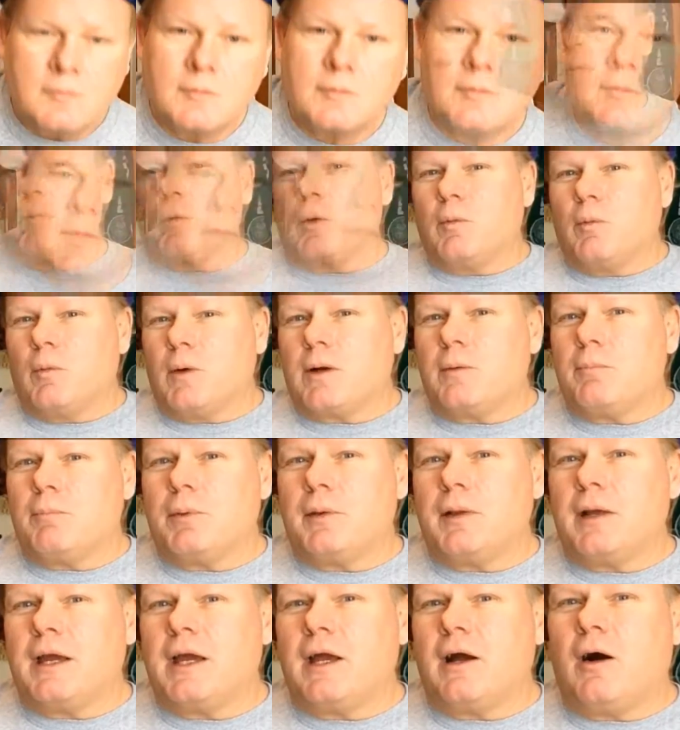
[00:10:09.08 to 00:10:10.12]
that we want
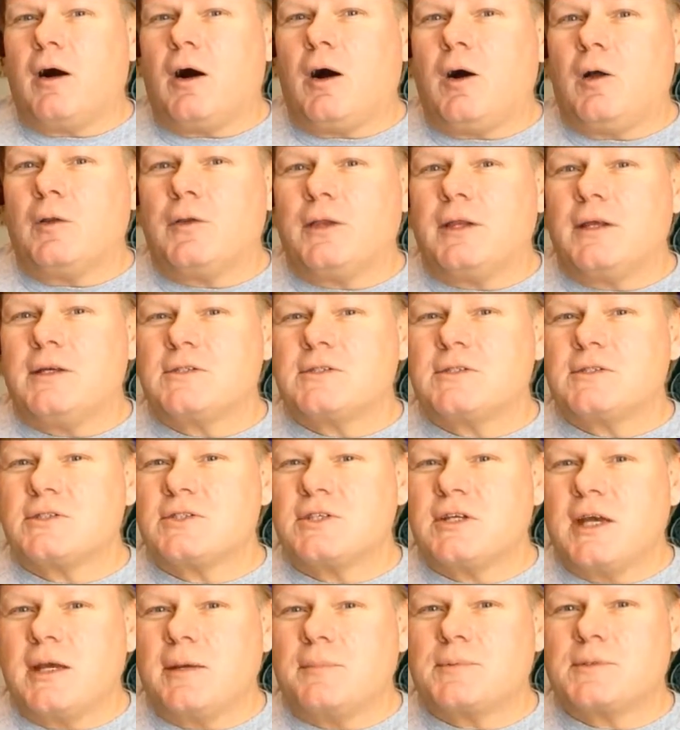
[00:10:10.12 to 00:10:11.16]
to play all these
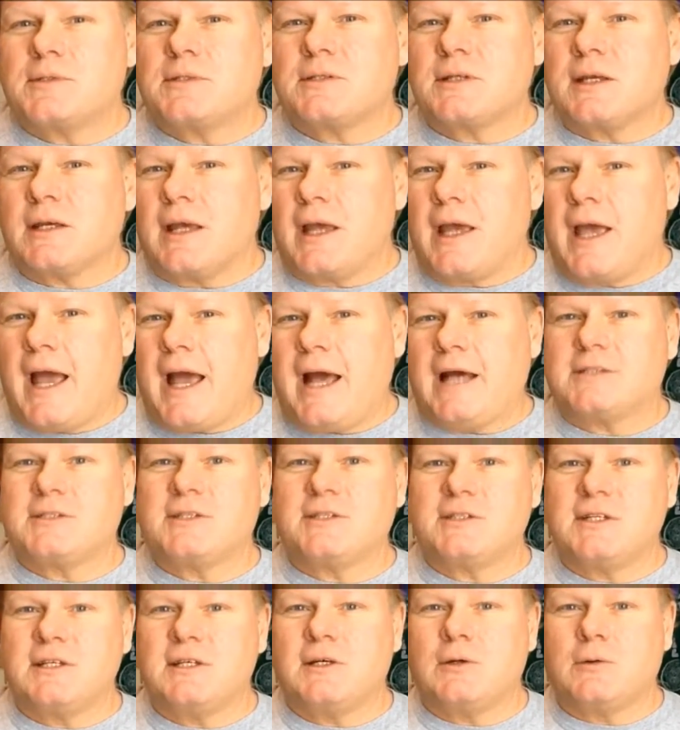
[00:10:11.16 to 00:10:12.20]
shapes as
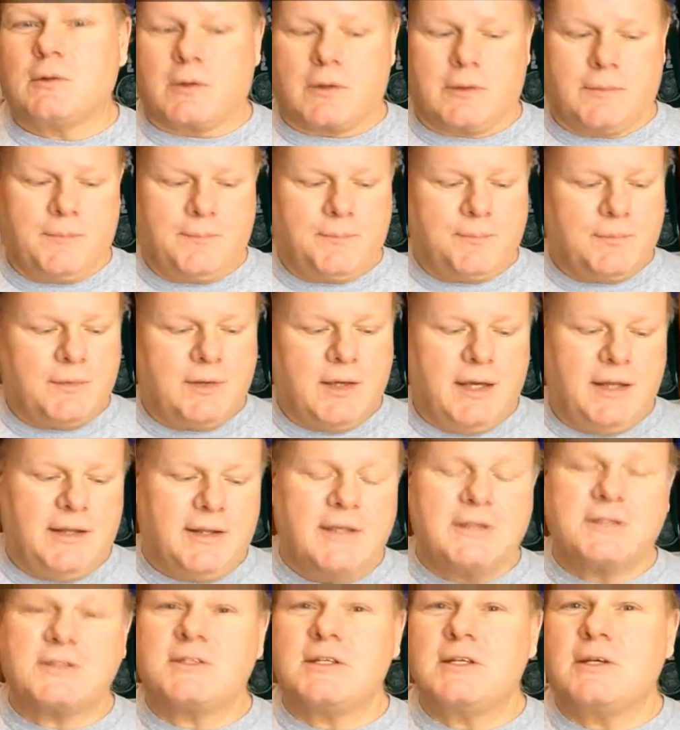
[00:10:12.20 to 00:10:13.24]
a D chord.
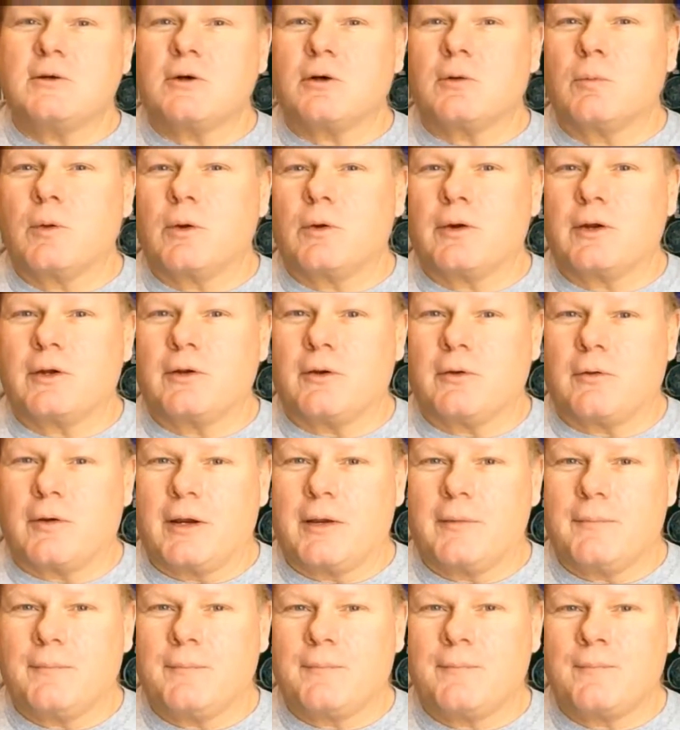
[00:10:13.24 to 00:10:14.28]
And this D chord we already know,
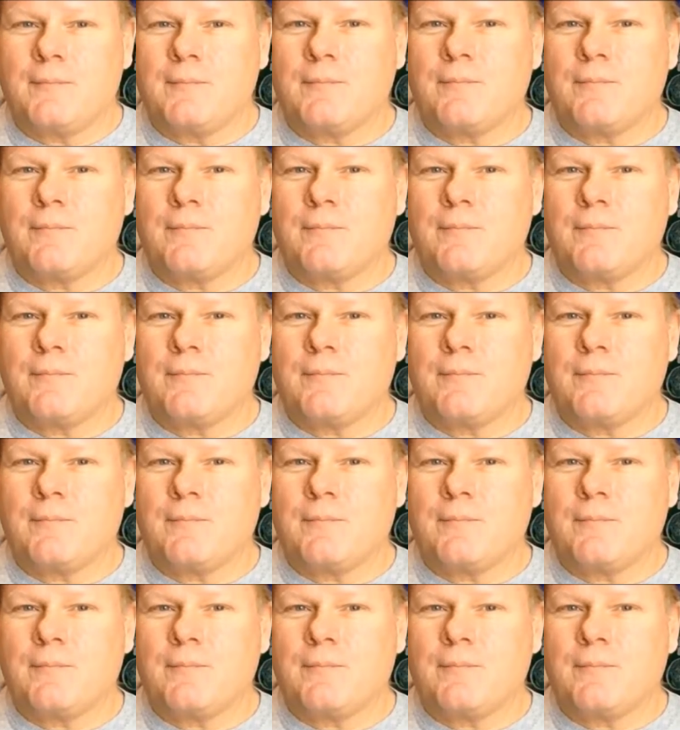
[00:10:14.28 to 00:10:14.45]
right?